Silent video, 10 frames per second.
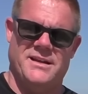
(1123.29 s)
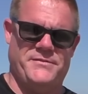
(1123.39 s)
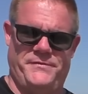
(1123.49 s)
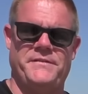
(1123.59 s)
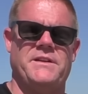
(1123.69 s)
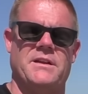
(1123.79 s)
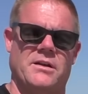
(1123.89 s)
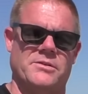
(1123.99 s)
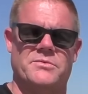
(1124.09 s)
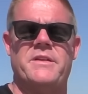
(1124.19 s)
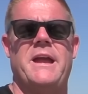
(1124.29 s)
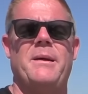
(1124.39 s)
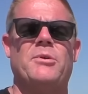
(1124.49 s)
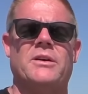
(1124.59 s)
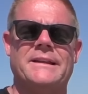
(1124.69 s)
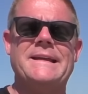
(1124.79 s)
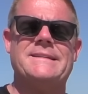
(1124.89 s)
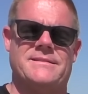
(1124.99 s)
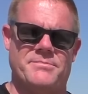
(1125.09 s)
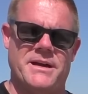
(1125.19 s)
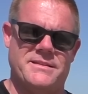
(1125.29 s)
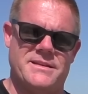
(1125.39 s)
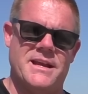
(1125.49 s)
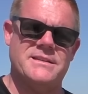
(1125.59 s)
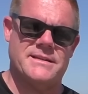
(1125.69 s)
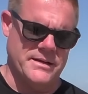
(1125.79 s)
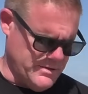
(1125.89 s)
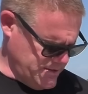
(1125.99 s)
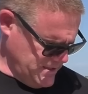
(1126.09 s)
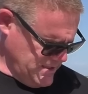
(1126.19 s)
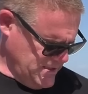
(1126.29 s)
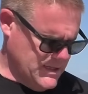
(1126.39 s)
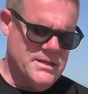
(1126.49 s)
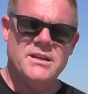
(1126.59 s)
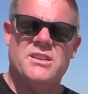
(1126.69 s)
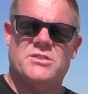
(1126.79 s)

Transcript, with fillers: That's $50 worth of ammo, at least by today's standards. Yeah.